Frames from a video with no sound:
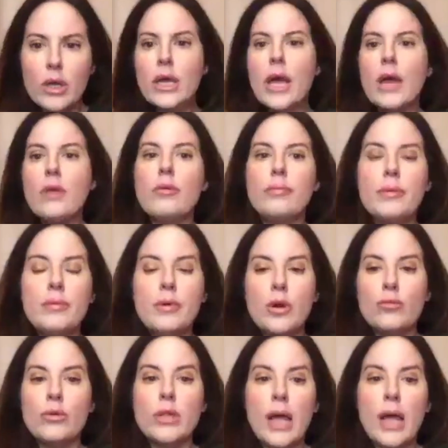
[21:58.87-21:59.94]
What people don't
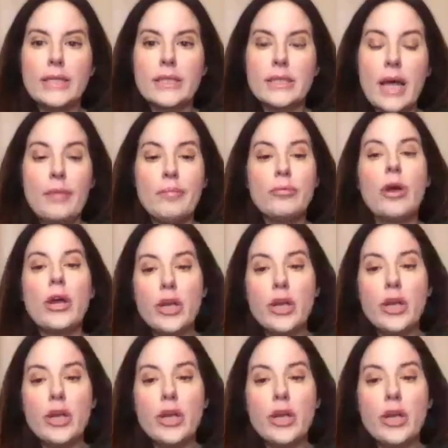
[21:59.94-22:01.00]
realize is that
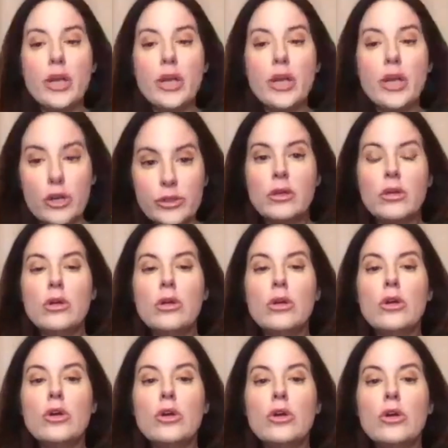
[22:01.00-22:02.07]
predators
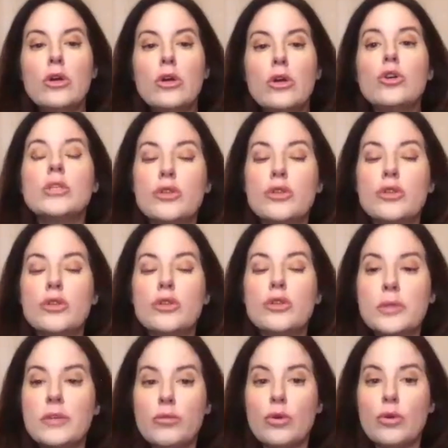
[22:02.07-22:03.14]
go into those
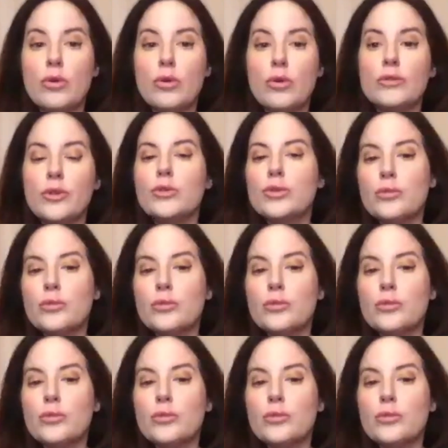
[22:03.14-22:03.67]
specific roles for